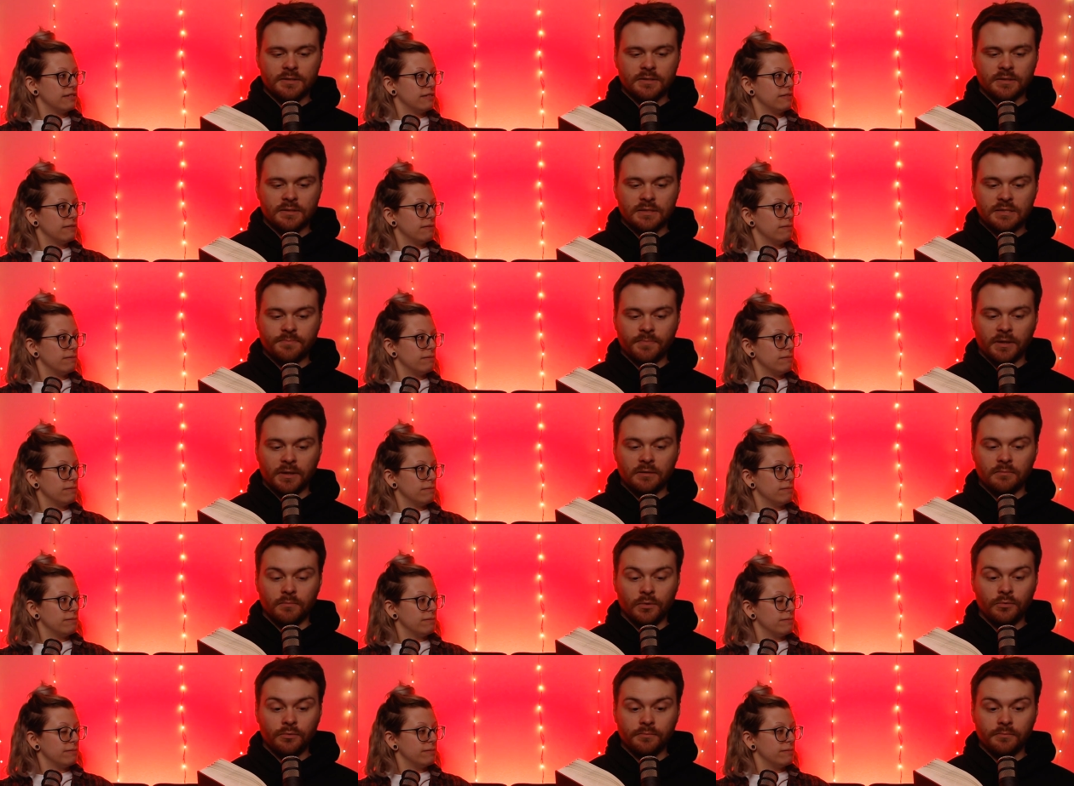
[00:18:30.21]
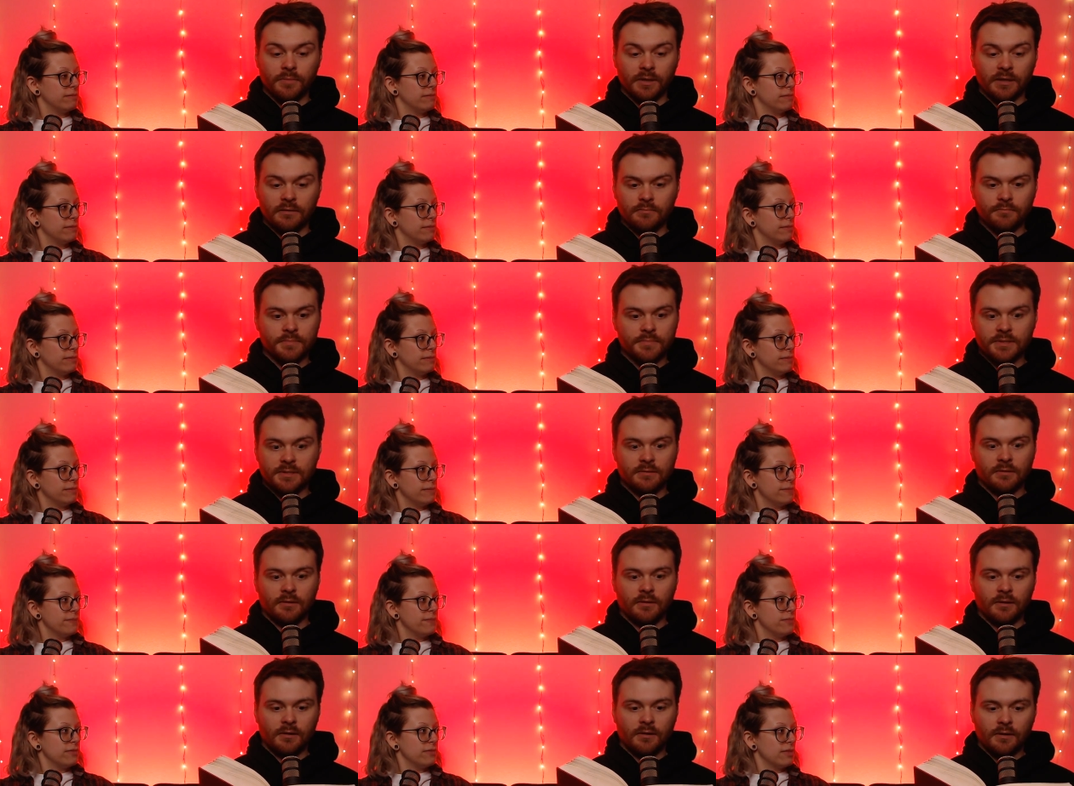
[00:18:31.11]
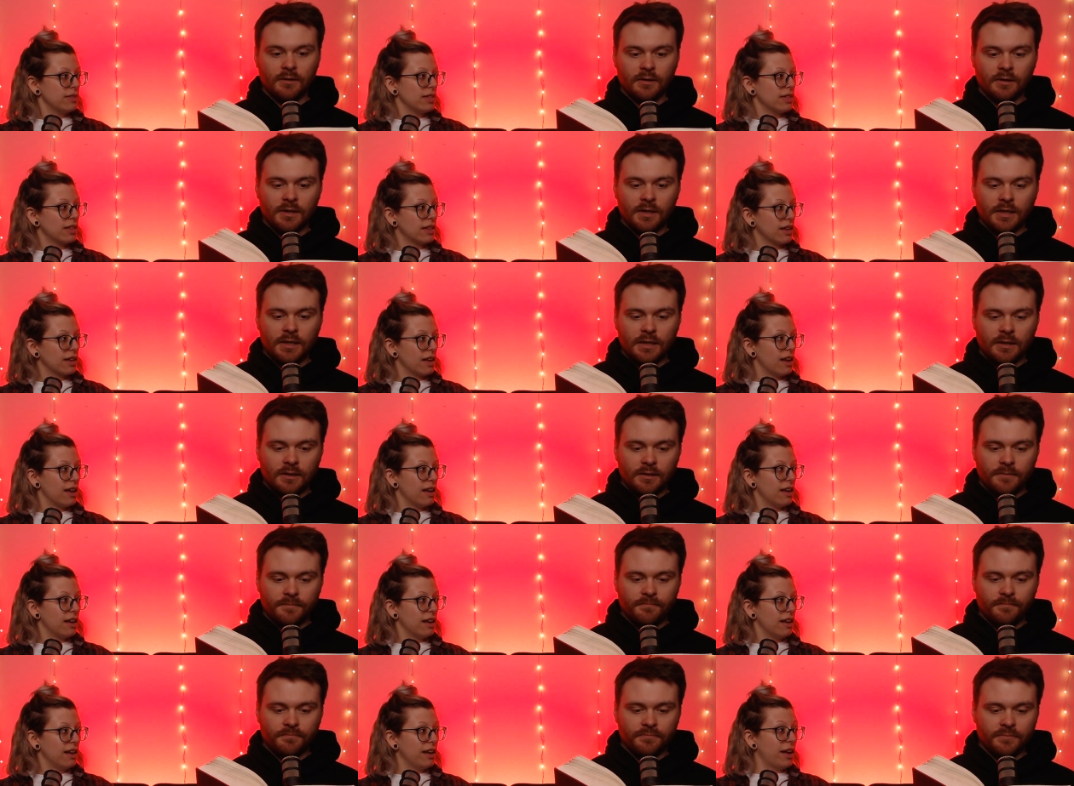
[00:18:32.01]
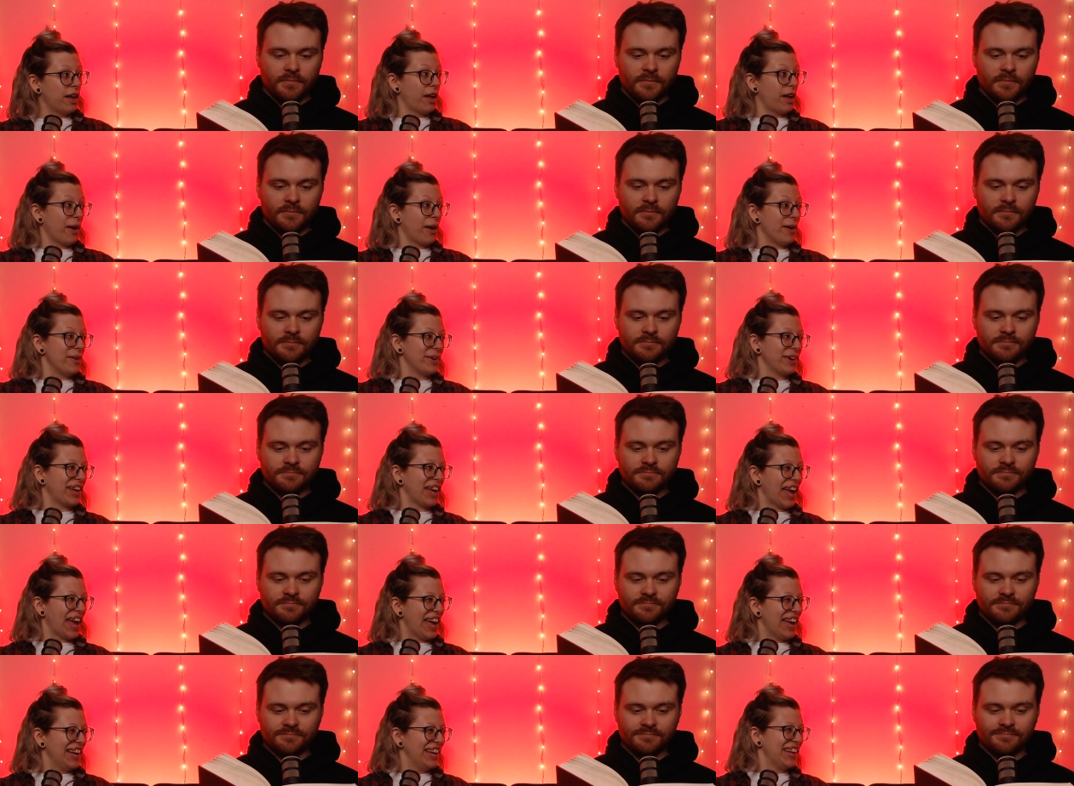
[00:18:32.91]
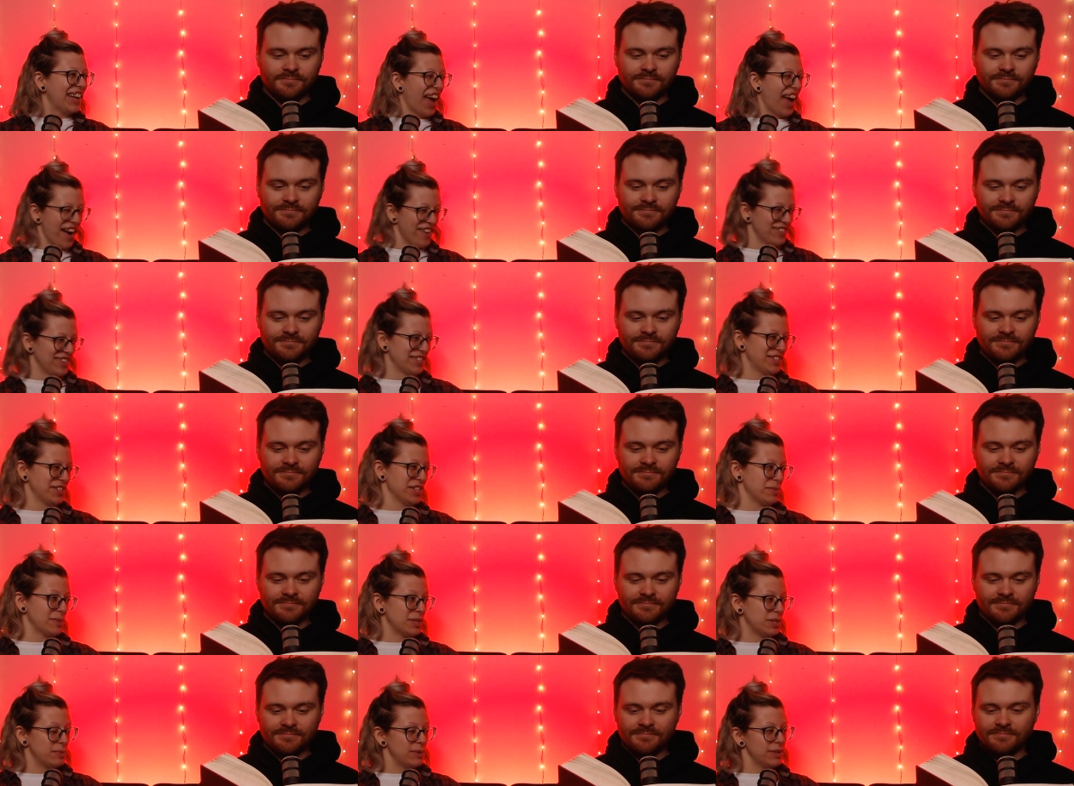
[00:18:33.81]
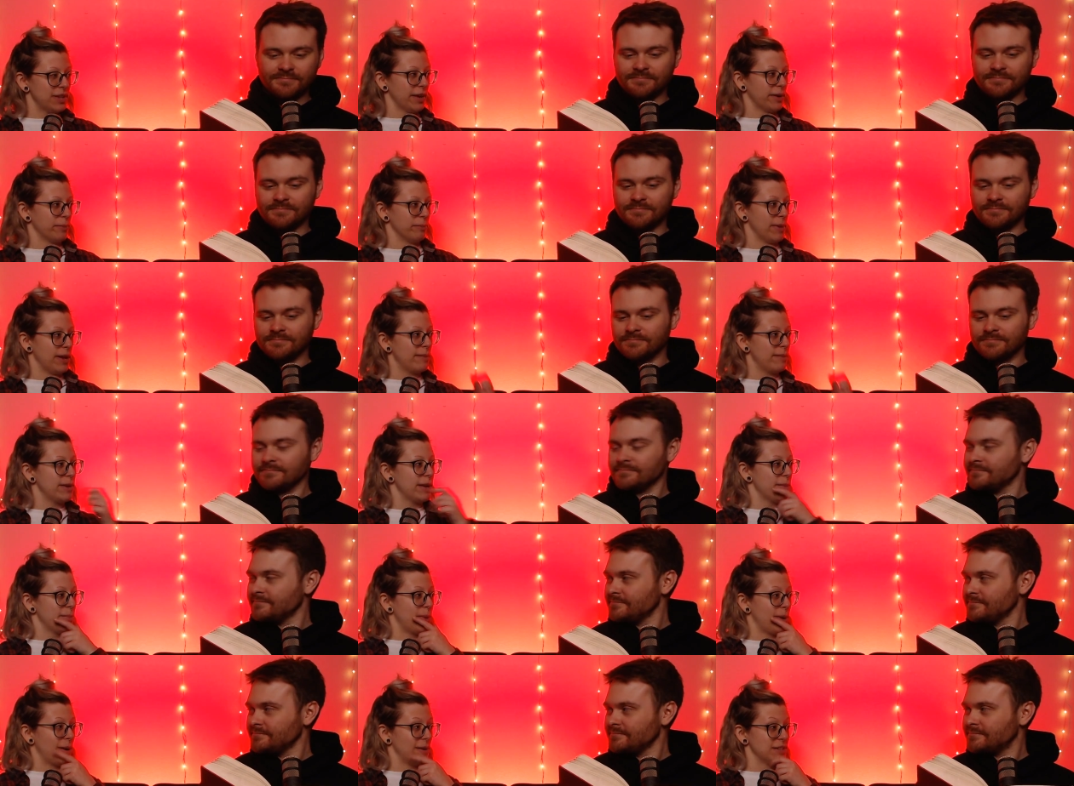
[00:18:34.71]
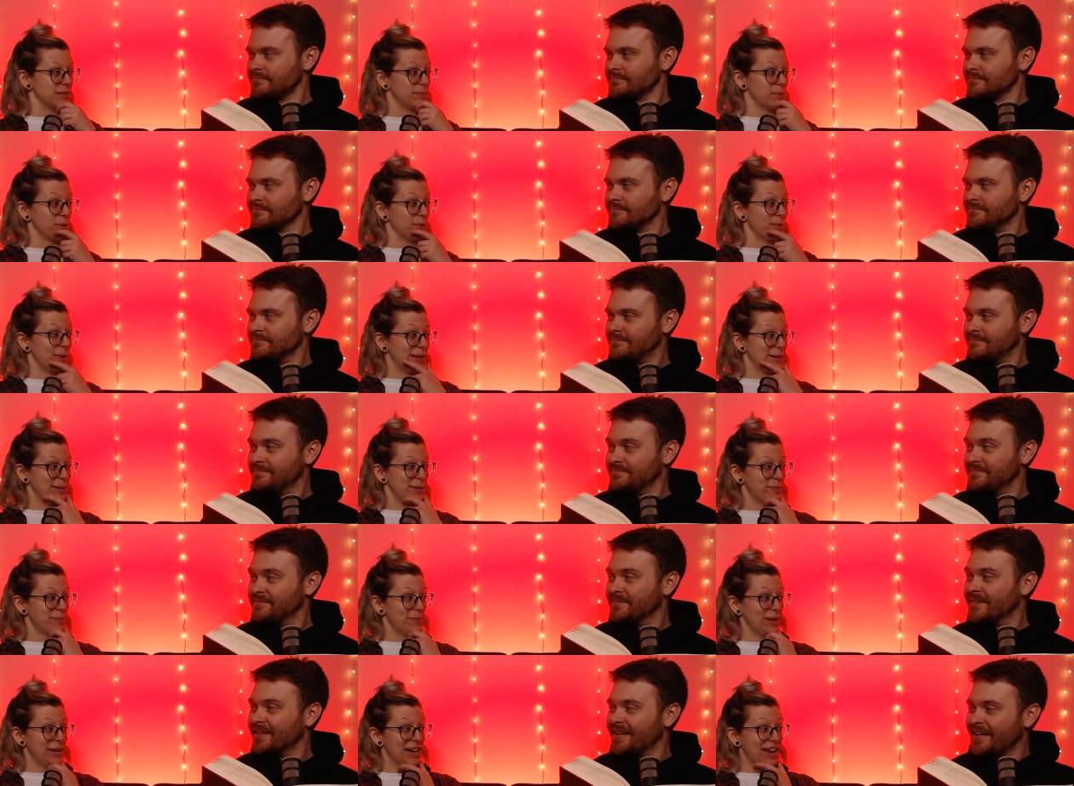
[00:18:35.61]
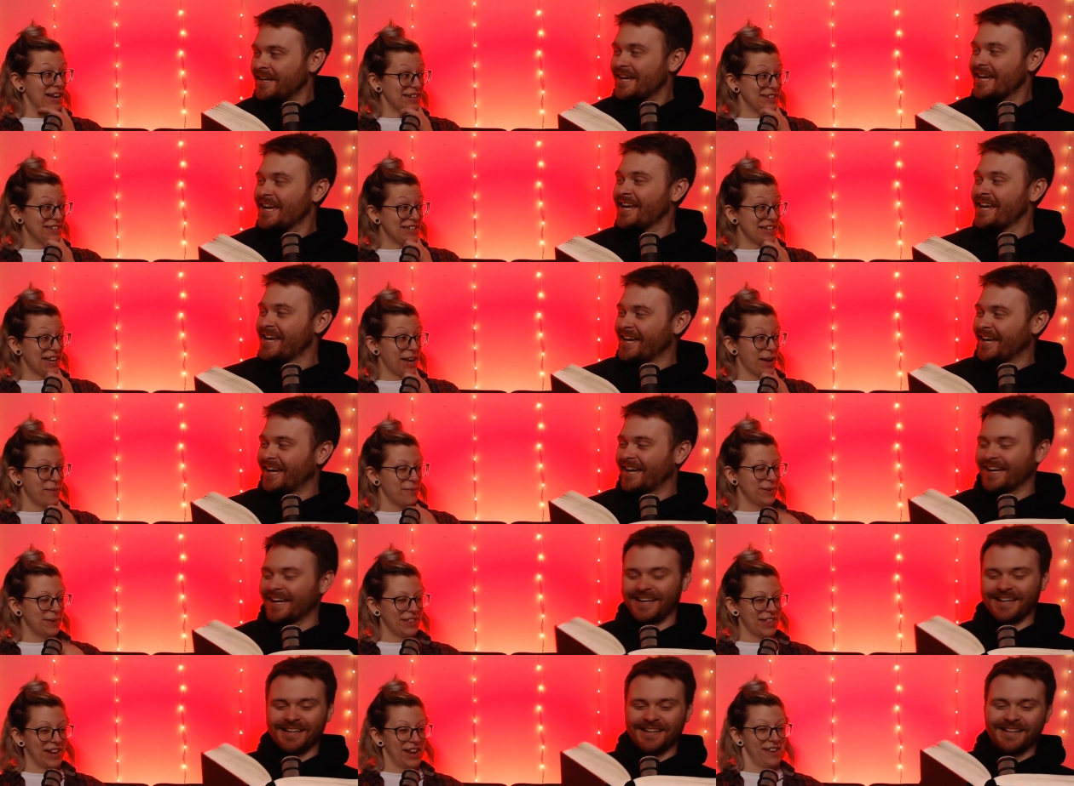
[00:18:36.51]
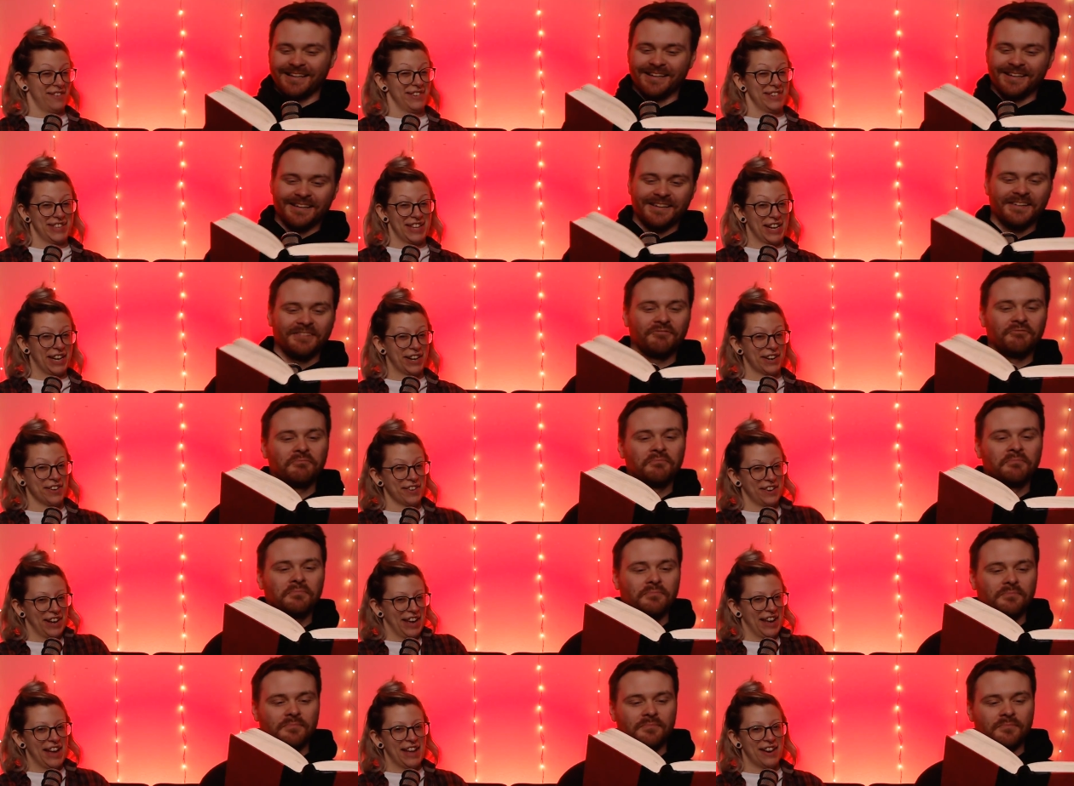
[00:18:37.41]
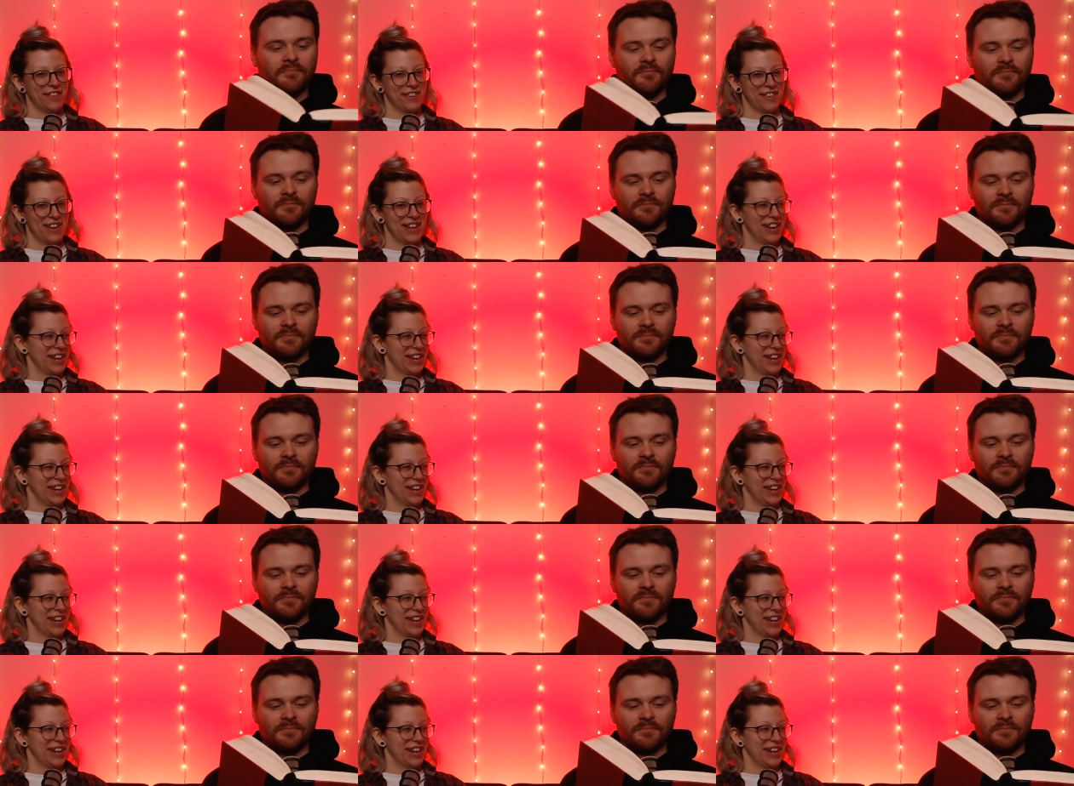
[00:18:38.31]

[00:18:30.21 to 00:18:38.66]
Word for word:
Speaker 1: and spun moonbeams."
Speaker 2: Okay. I was just about to be like, maybe a possible recipe idea, but then I was like, okay, I don't know how to